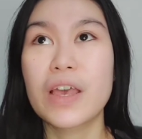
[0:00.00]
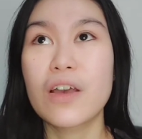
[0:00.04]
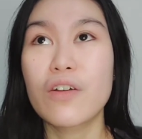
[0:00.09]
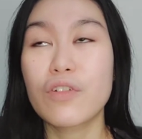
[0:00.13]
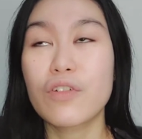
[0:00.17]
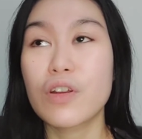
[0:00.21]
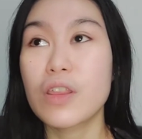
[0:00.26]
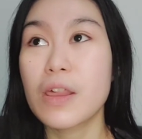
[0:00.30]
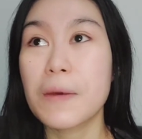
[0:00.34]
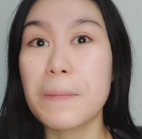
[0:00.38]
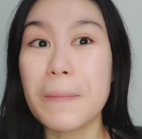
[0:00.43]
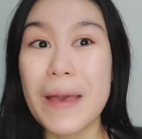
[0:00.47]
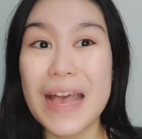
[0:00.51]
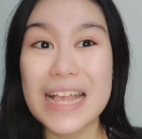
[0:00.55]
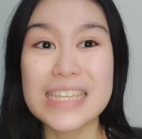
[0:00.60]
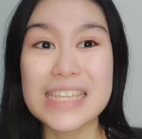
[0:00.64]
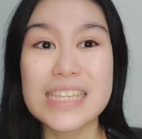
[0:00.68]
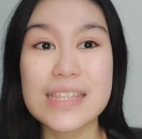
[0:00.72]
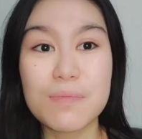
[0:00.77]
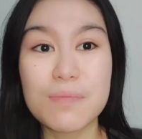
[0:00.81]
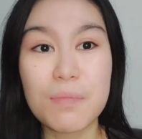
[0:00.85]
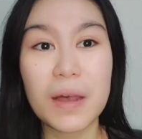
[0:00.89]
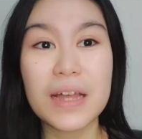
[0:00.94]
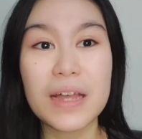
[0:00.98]
For the
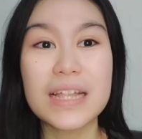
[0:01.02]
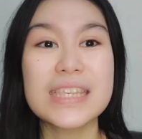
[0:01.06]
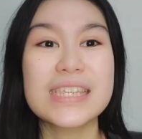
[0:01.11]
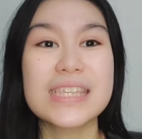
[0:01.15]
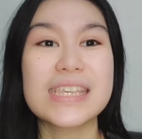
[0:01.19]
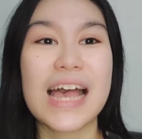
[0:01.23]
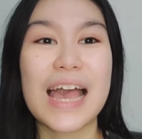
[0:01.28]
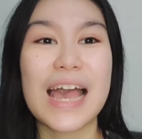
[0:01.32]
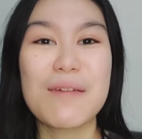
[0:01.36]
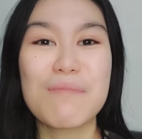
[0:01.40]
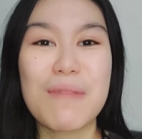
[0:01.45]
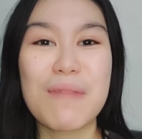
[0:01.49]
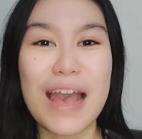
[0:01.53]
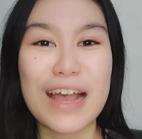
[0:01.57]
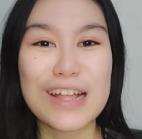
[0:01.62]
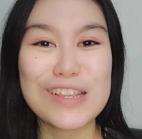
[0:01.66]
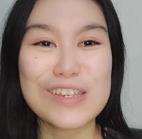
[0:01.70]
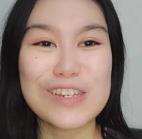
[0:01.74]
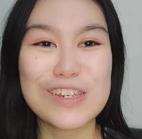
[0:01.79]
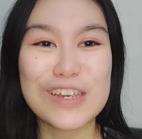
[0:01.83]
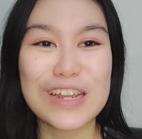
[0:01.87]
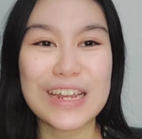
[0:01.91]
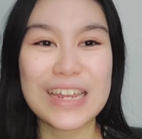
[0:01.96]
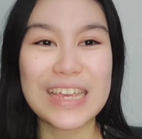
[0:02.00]
past months, I'm
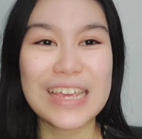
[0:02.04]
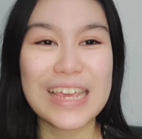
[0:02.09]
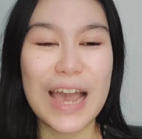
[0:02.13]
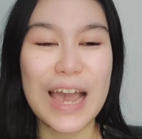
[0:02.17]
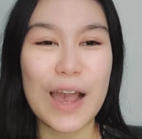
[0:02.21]
actually